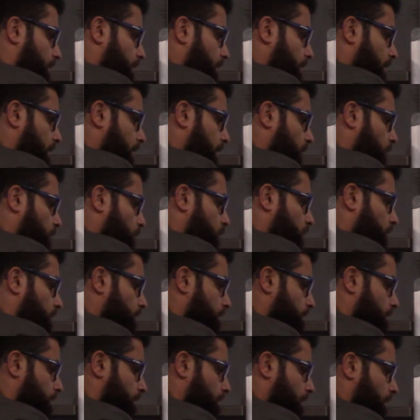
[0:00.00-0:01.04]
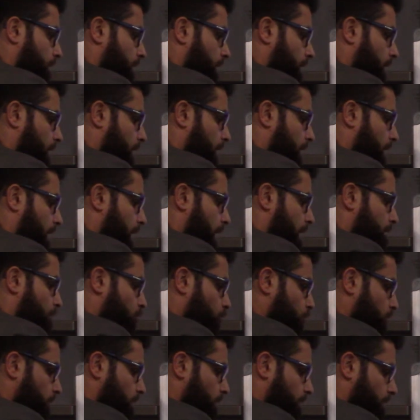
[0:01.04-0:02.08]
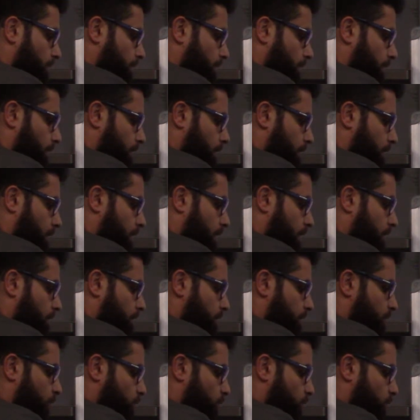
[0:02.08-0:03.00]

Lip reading: and akhu and hamu and